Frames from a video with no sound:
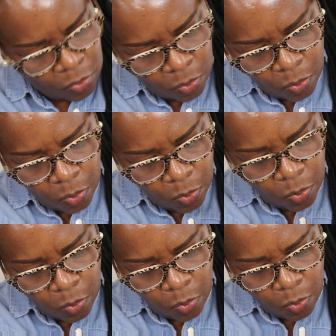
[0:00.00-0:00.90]

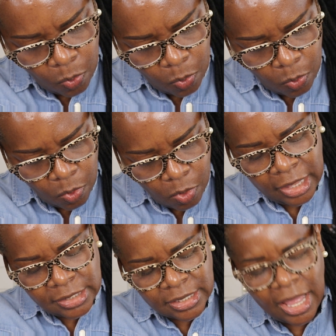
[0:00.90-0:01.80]
Ooh.
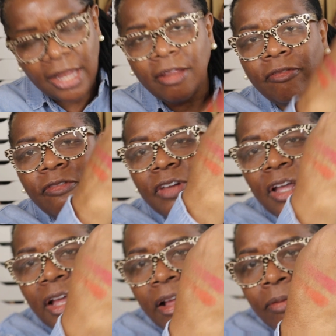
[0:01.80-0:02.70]
It's kind
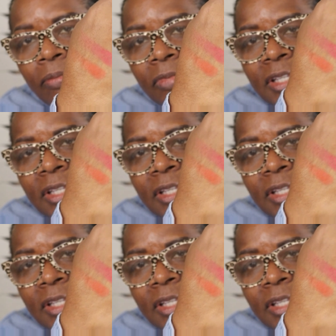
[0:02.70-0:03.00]
of